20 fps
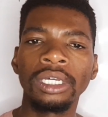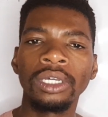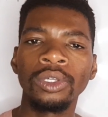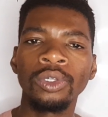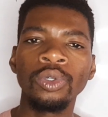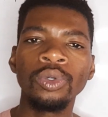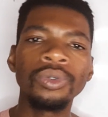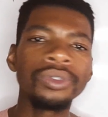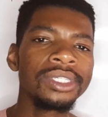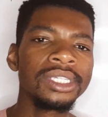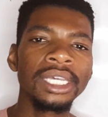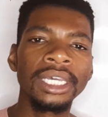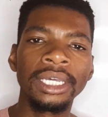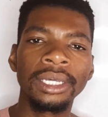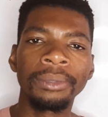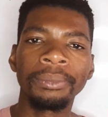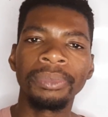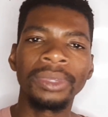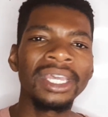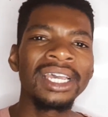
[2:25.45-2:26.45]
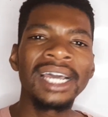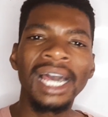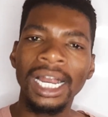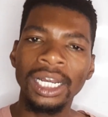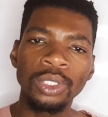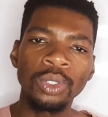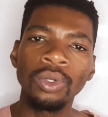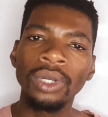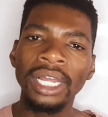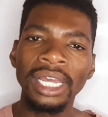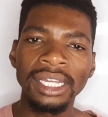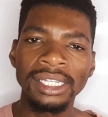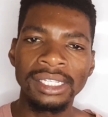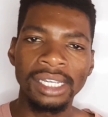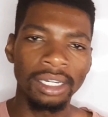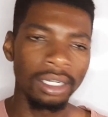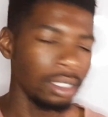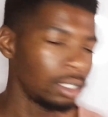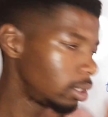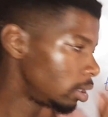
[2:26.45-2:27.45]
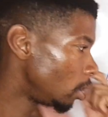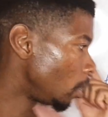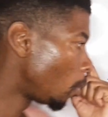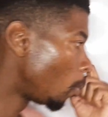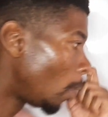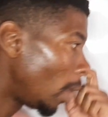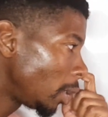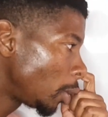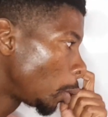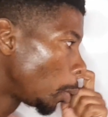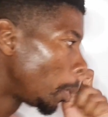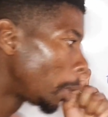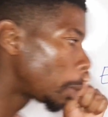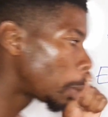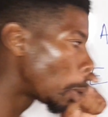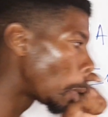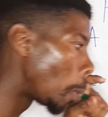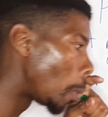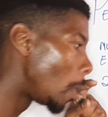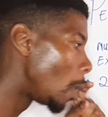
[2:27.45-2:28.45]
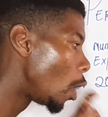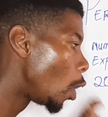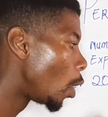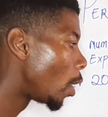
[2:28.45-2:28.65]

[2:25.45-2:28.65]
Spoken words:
using a calculator. What do?